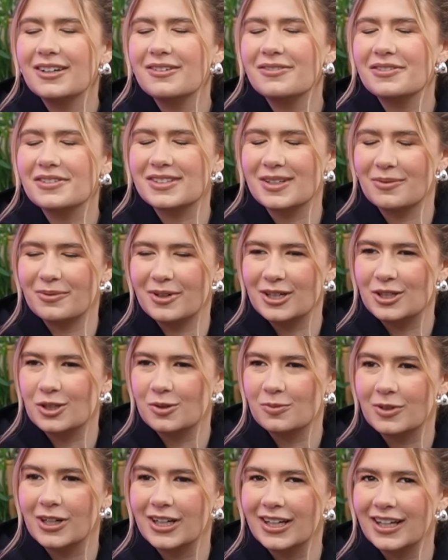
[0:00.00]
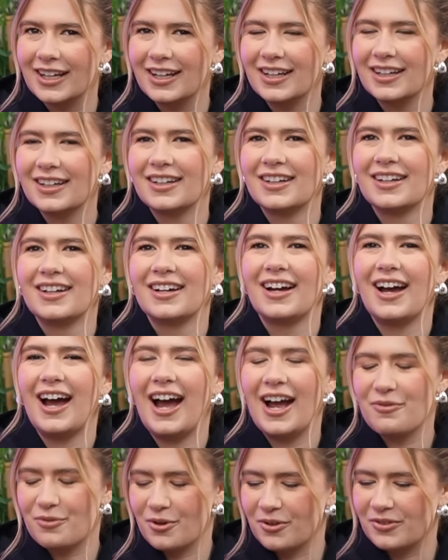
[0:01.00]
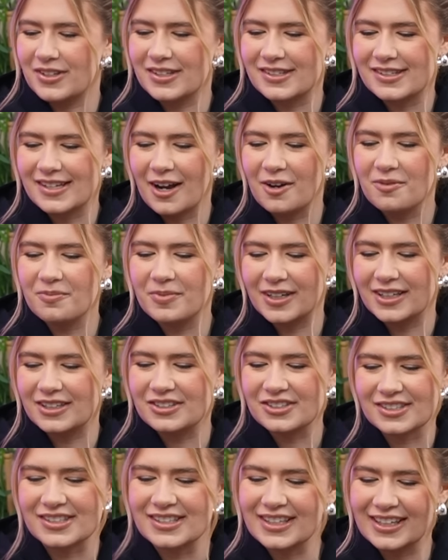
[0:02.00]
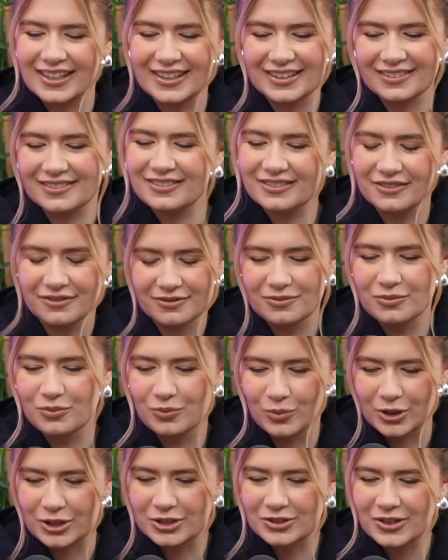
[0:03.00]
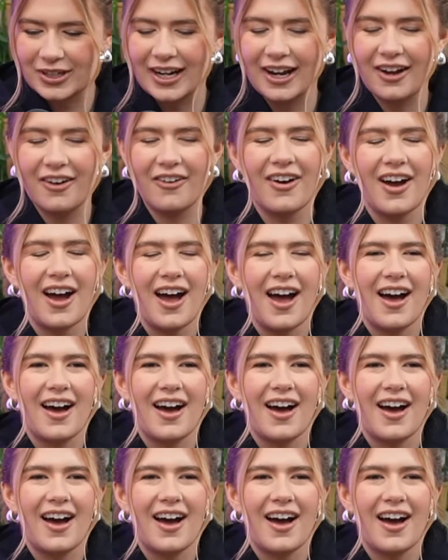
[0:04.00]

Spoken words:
of summer I turned pretty, I wrote this down, but it just like works right now.